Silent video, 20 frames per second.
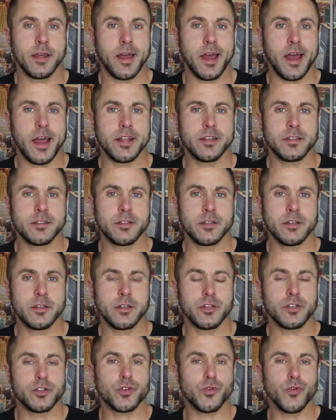and
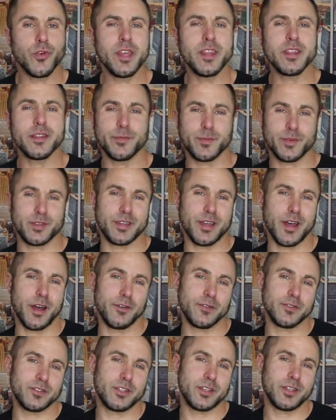treat
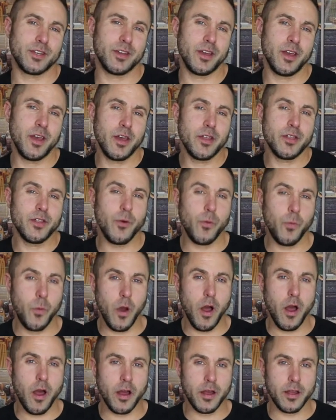themselves to the
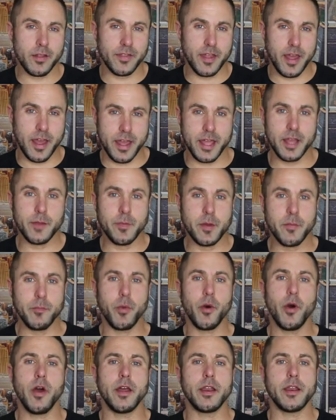work that he had been
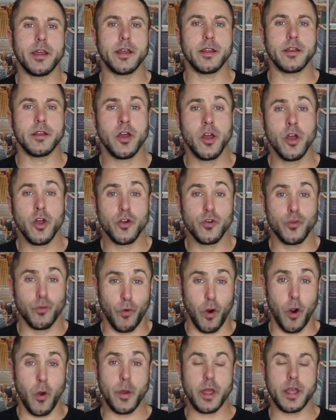putting in
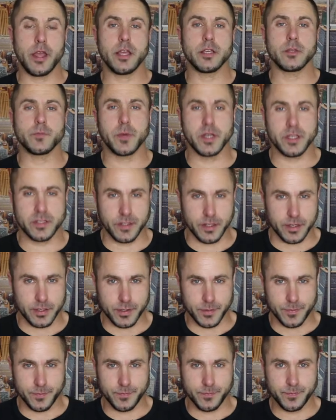growing his
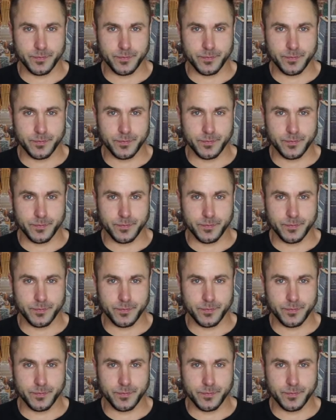business.